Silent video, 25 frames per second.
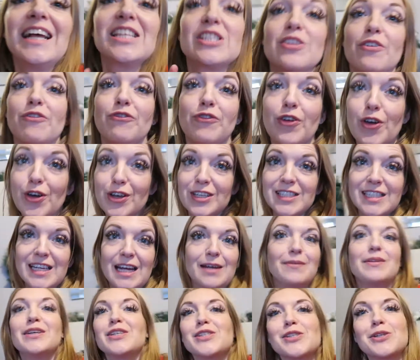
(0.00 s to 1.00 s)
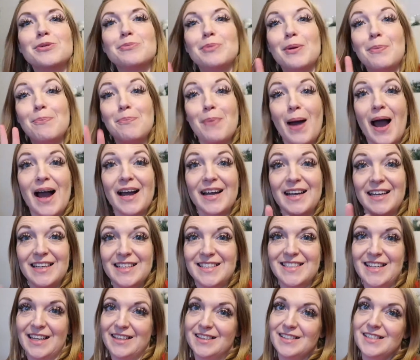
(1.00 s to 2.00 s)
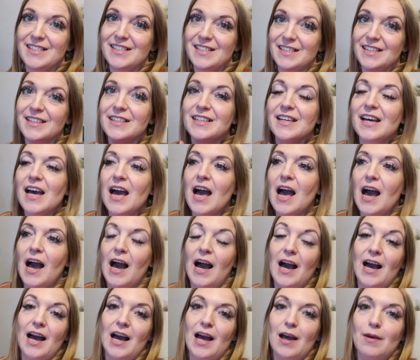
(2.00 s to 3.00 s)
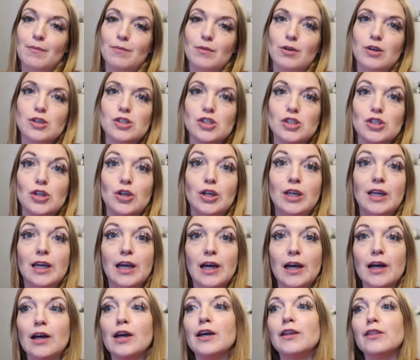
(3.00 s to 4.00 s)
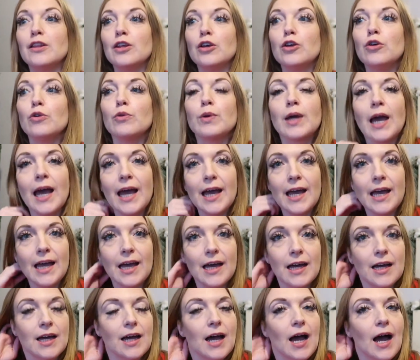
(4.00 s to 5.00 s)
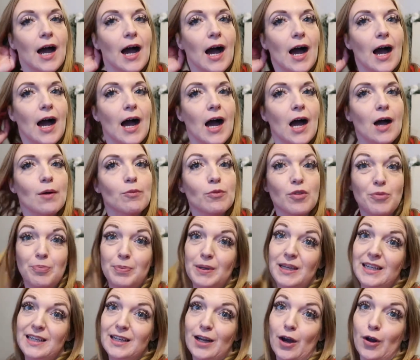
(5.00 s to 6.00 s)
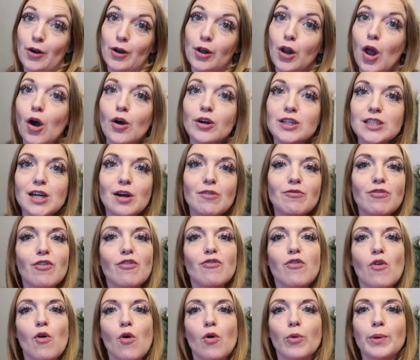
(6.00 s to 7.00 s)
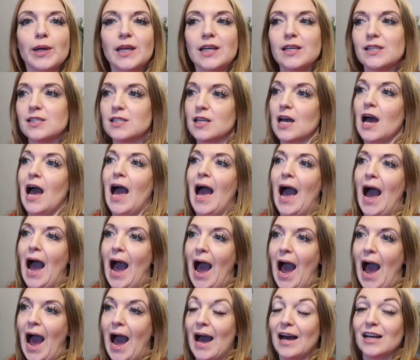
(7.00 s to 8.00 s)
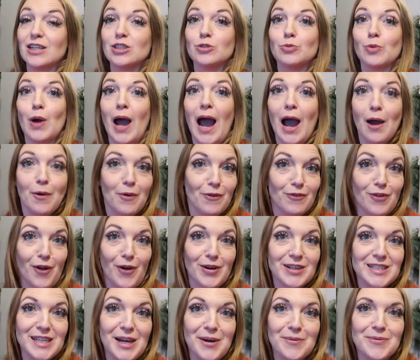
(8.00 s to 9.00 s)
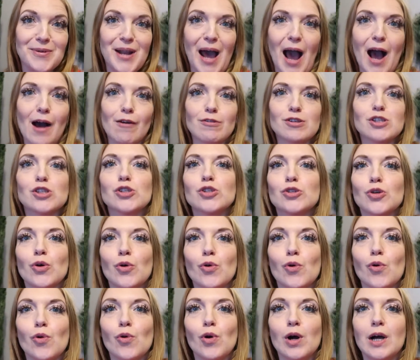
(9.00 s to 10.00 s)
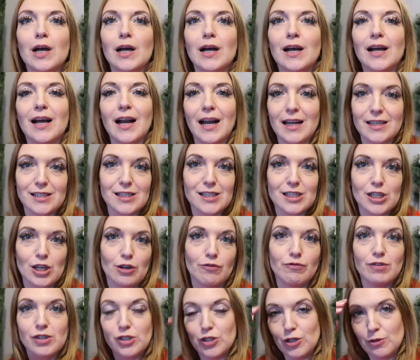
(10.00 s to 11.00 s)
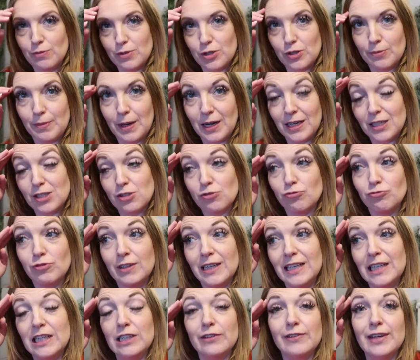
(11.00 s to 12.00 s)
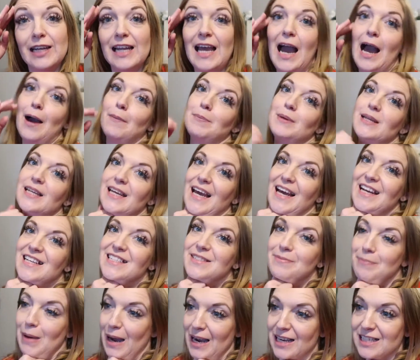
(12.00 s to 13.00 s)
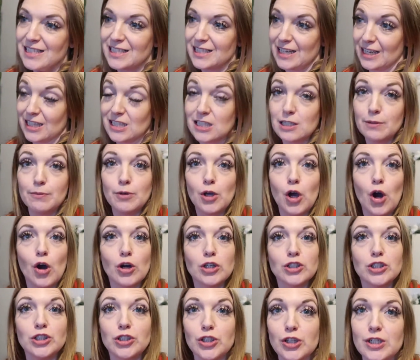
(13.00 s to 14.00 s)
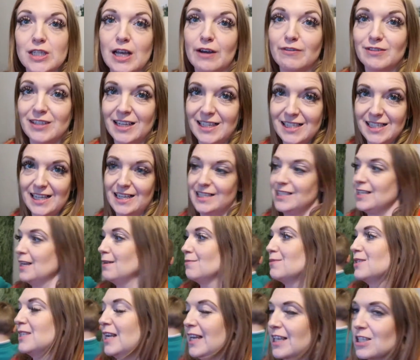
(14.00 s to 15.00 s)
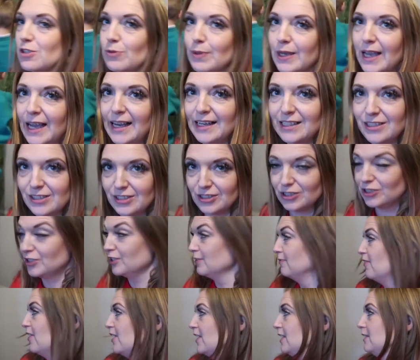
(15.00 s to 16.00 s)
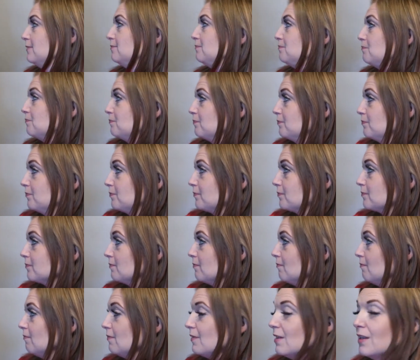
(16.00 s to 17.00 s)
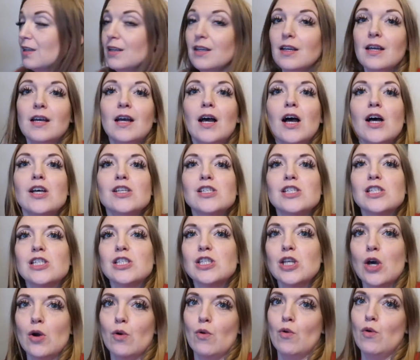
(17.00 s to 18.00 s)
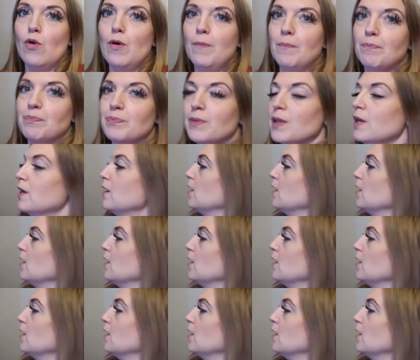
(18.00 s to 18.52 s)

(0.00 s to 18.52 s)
it's the first time that she's going to be back at dancing. Because here in the UK, we've been on a lockdown for 4 weeks and we're out of lockdown now, so classes can resume. So Madeline's really, really happy to get back to dancing because she does have dance exams next weekend, doesn't she, Freddie? So